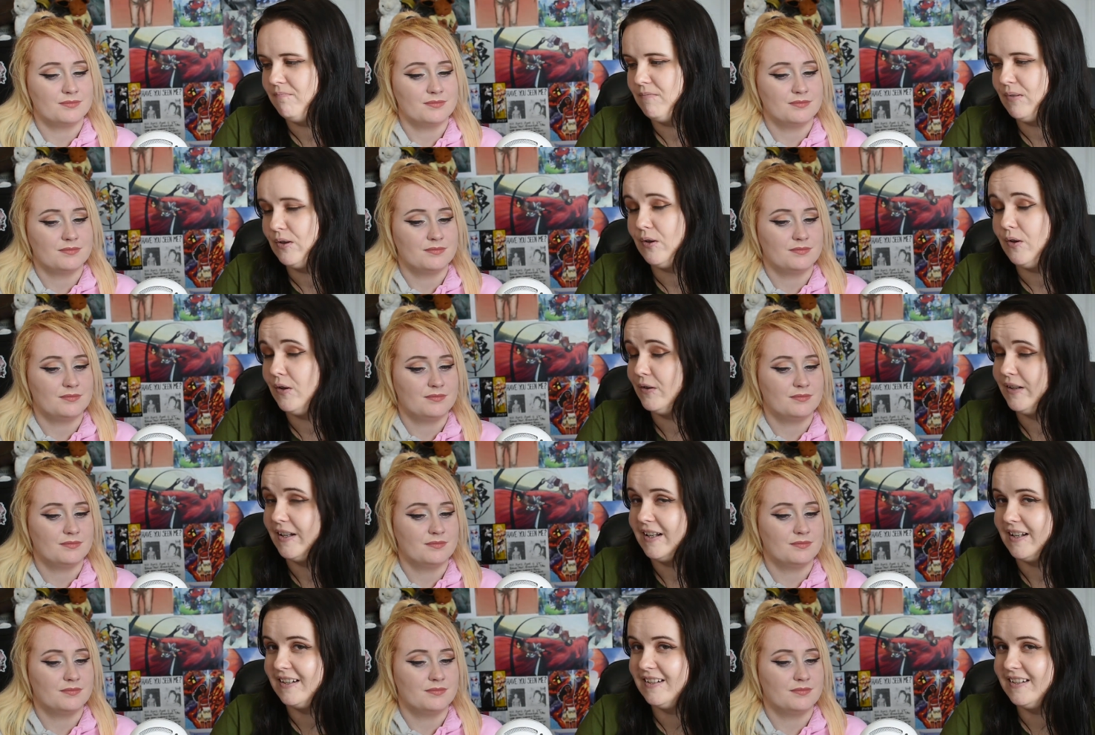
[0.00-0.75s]
Speaker 1: plot
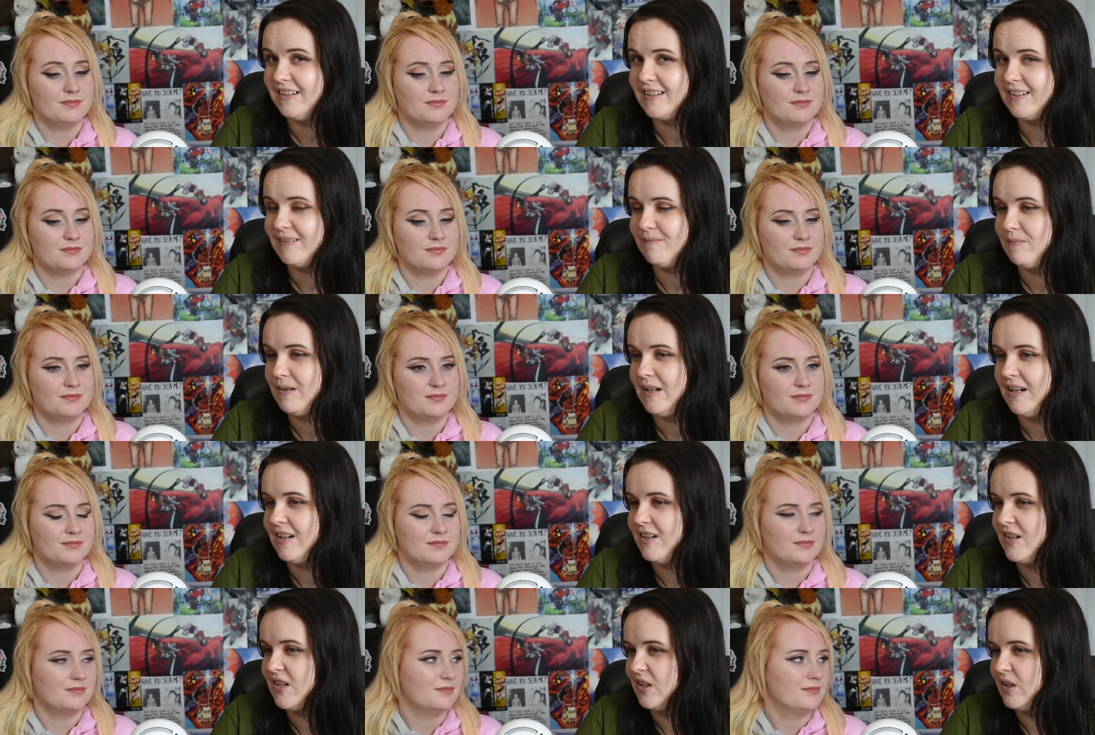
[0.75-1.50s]
lines
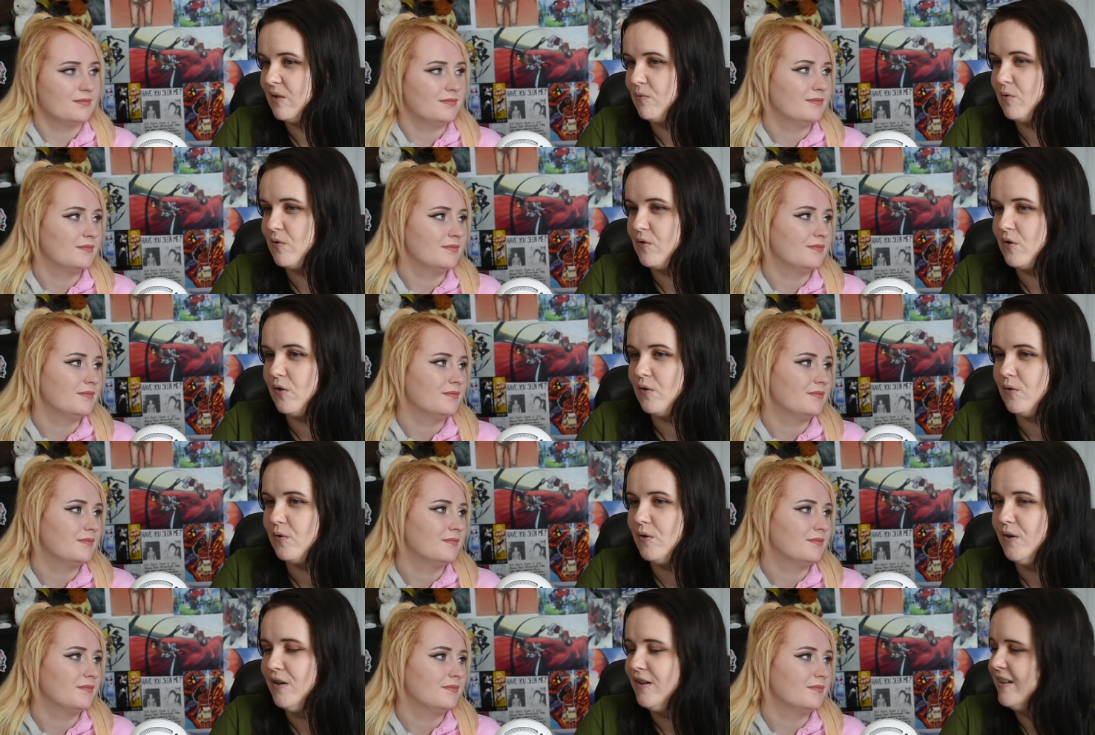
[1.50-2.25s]
potentially will
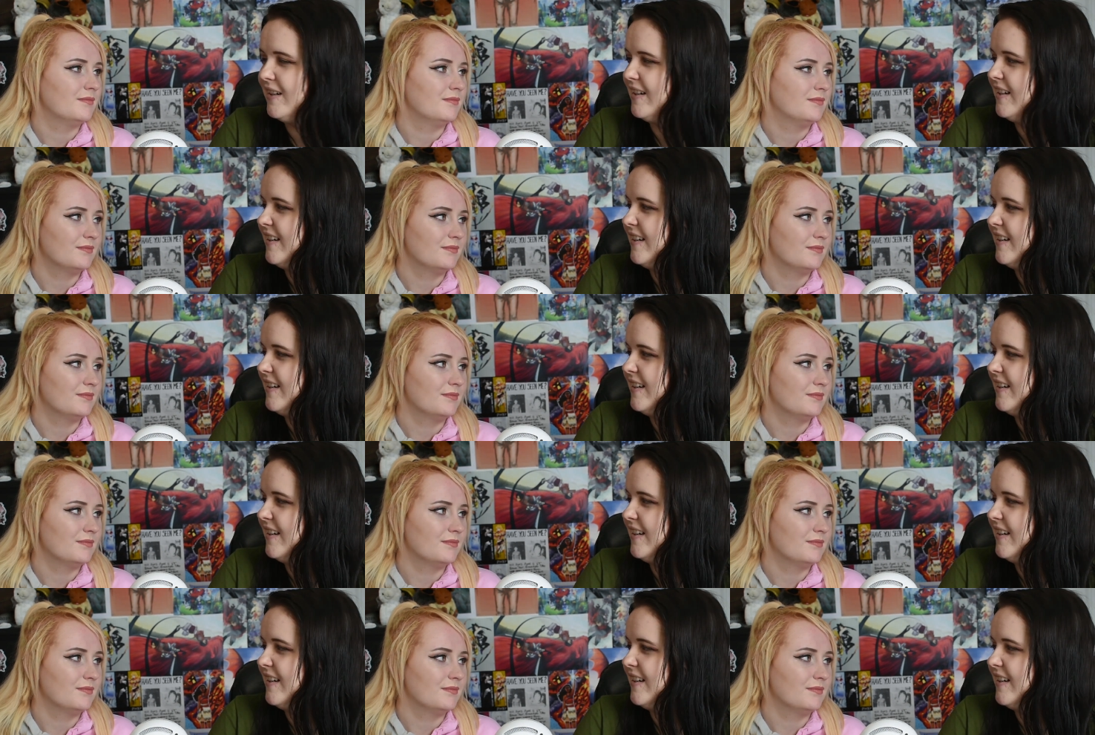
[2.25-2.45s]
go